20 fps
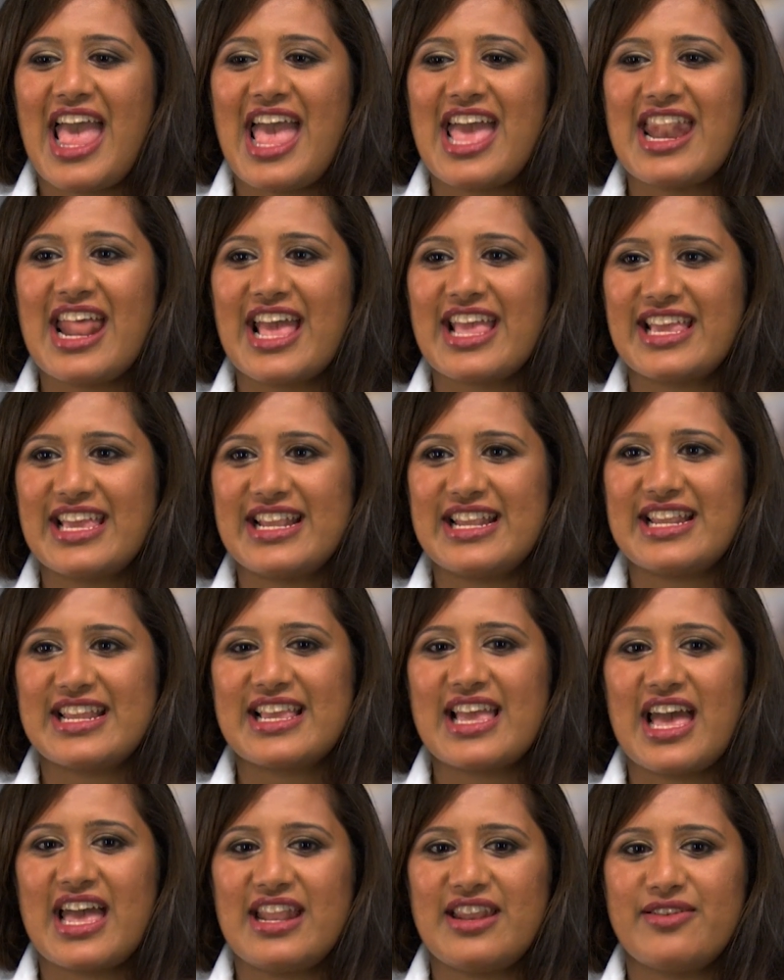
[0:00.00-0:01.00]
And I
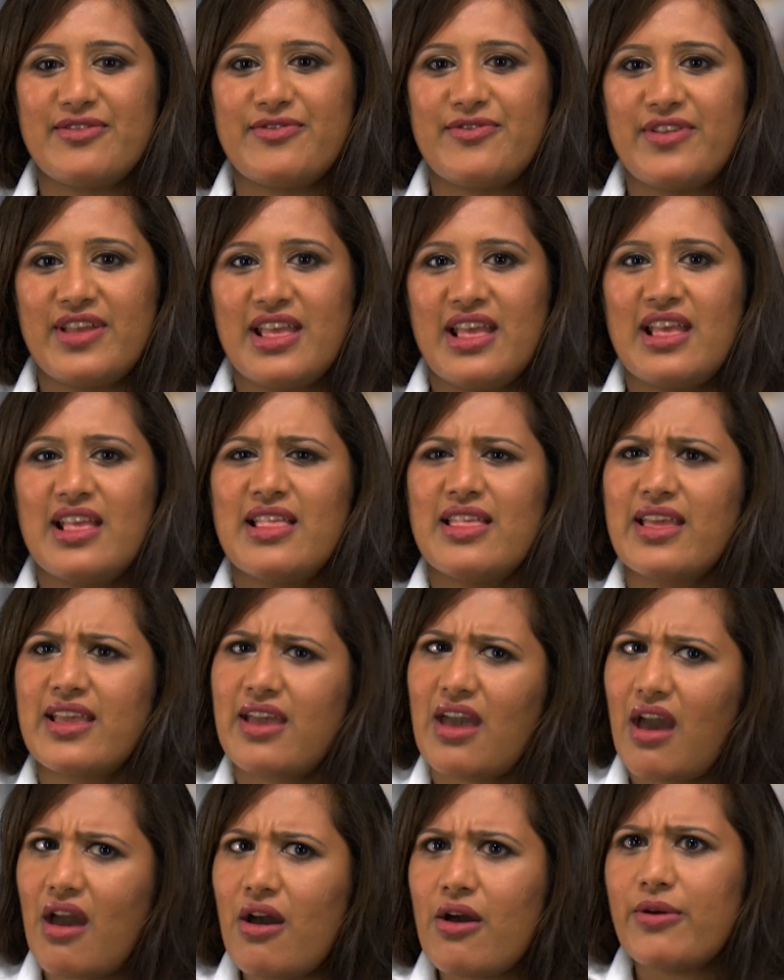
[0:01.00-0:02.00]
can kind of
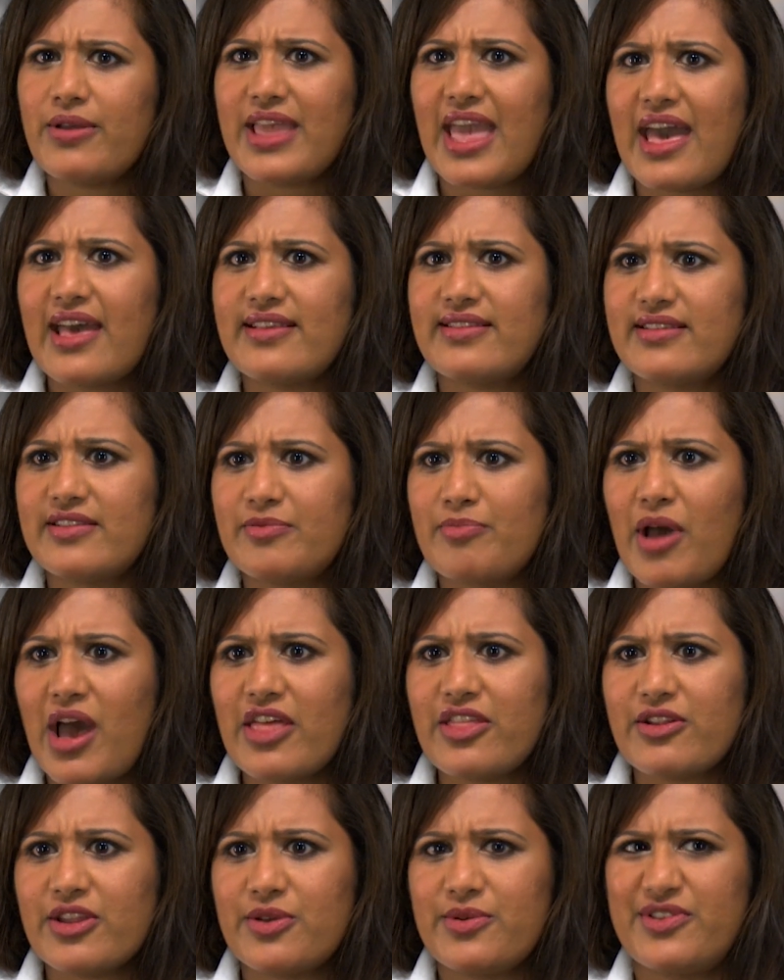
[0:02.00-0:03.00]
like, oh yeah, is this
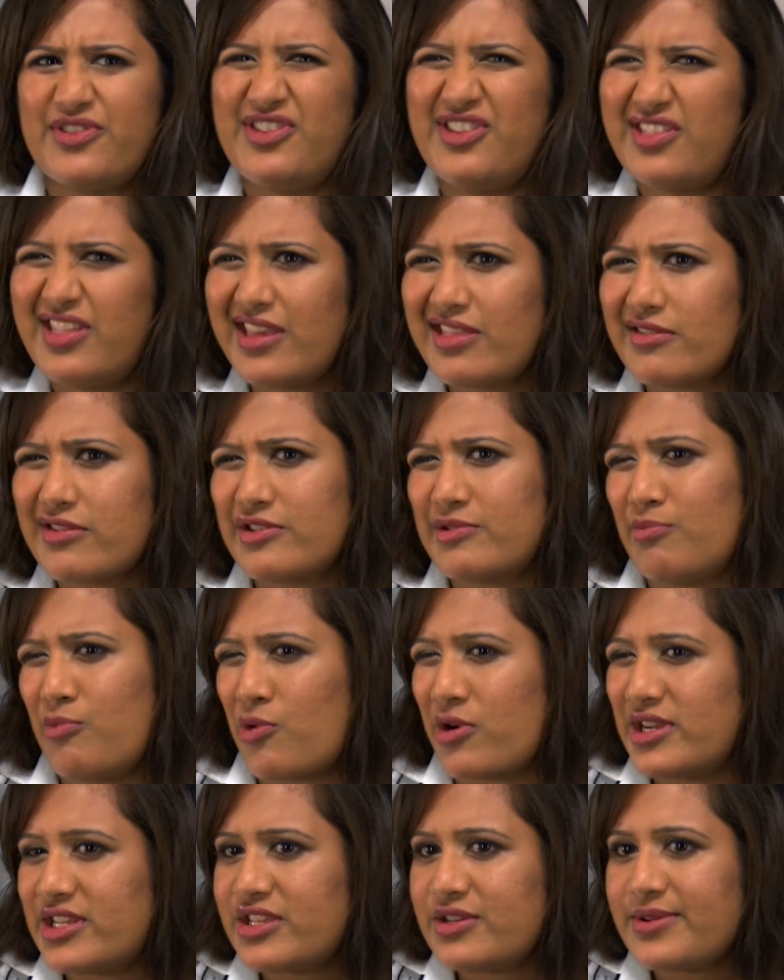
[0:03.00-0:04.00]
bothering you? Do you think there's
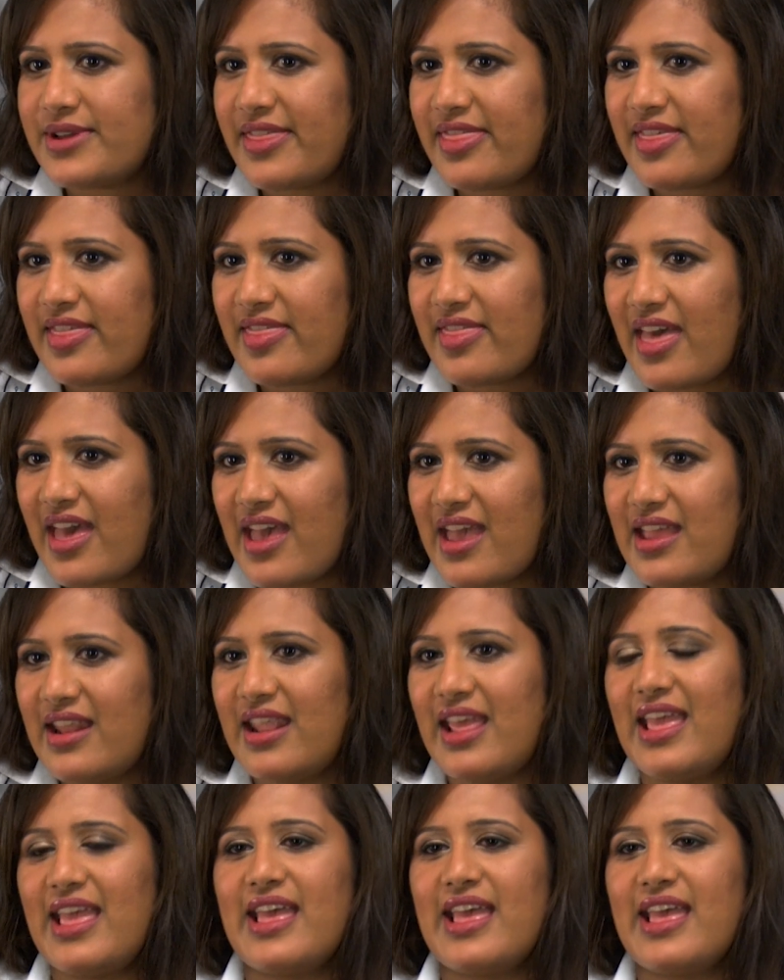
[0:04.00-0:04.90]
more to it than that?